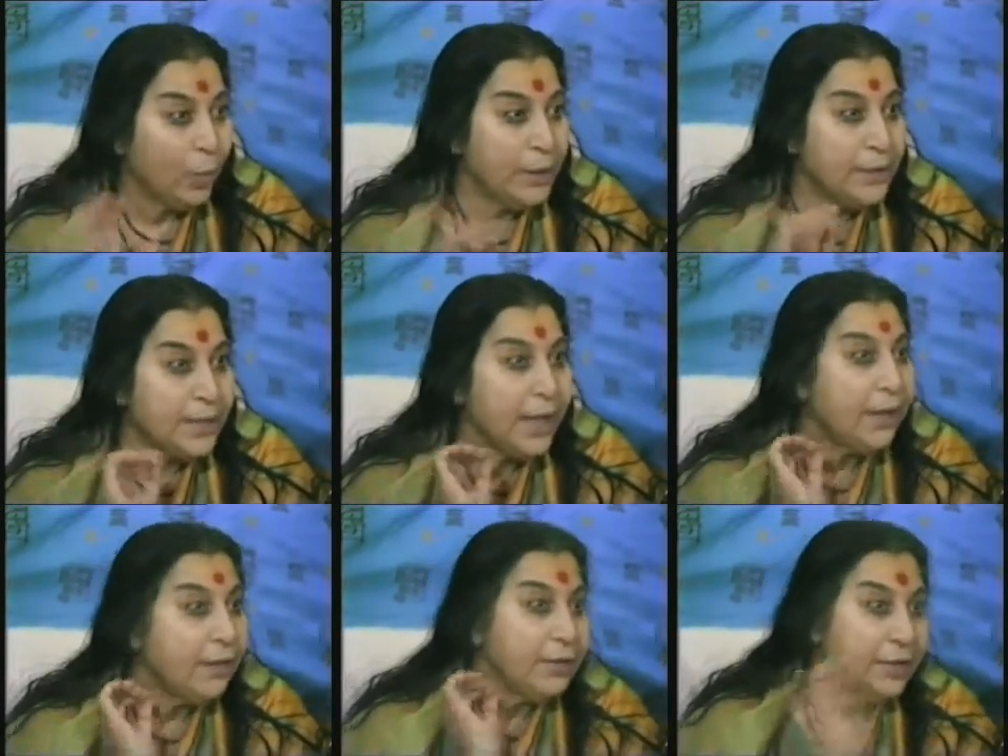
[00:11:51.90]
Once they
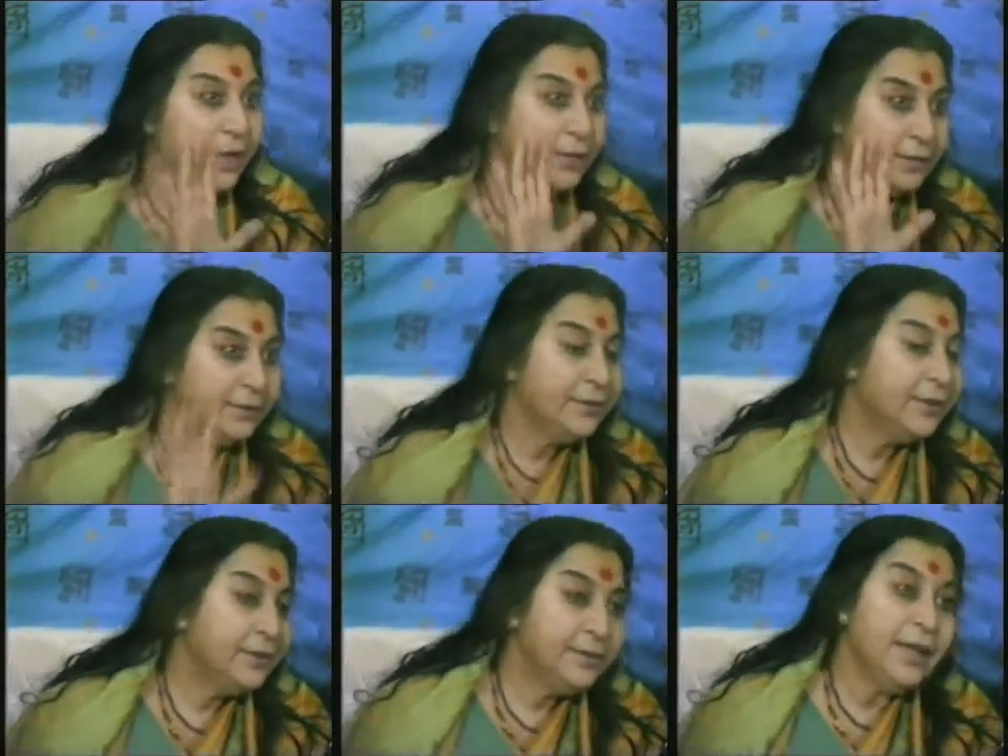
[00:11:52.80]
are done,
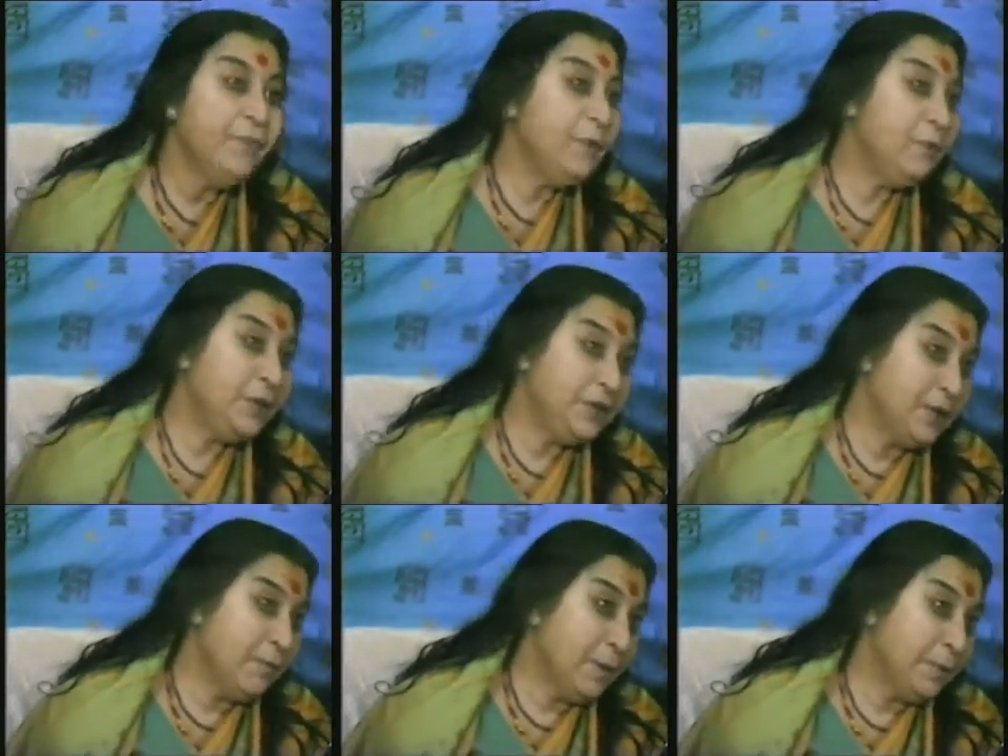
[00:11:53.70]
then we'll fix
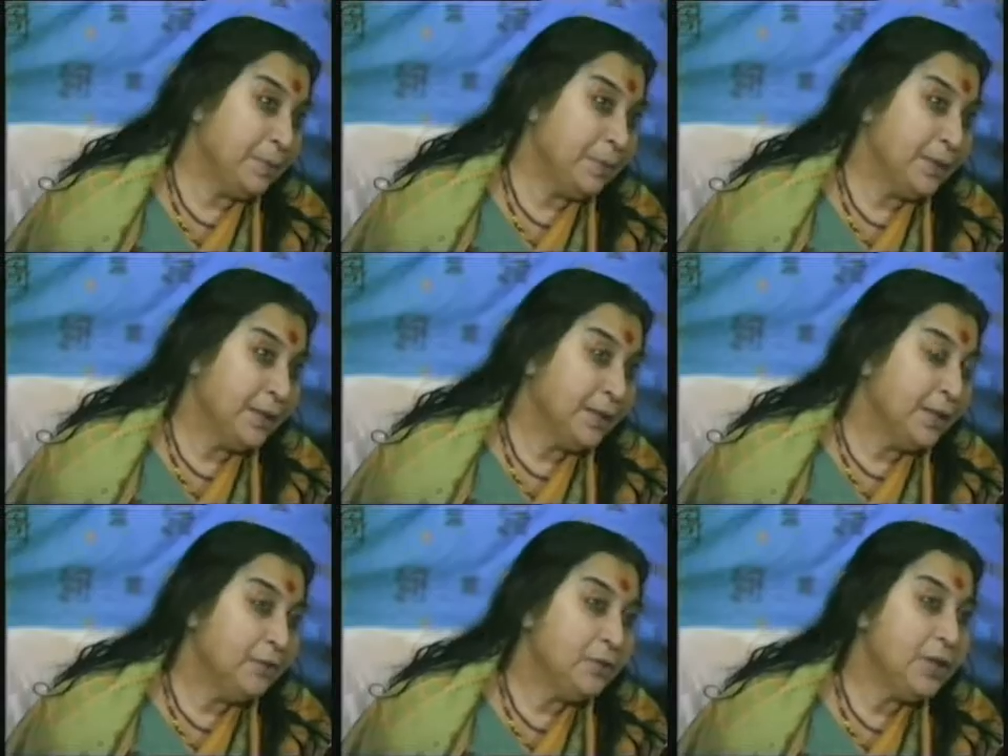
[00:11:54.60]
them up.
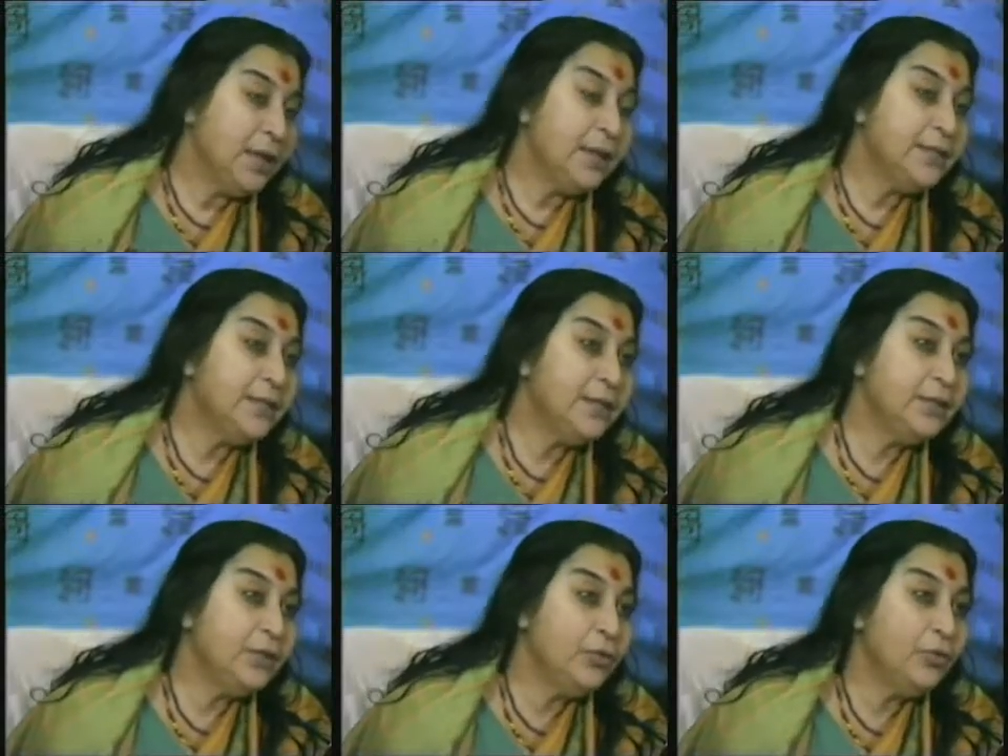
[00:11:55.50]
You see, unless and
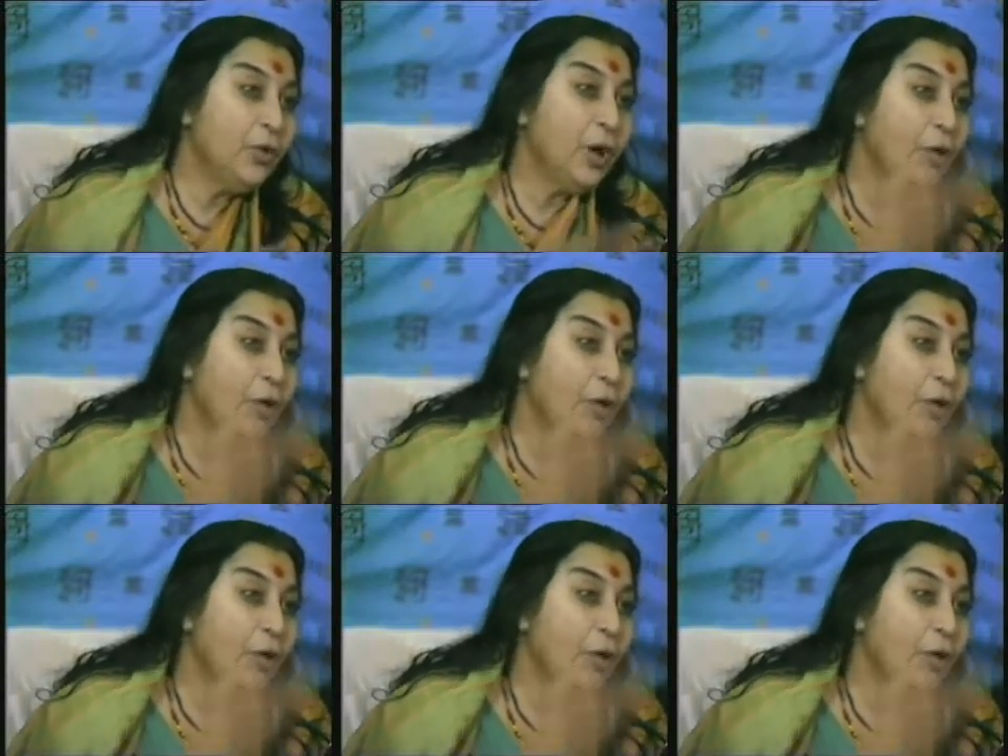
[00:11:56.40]
until you know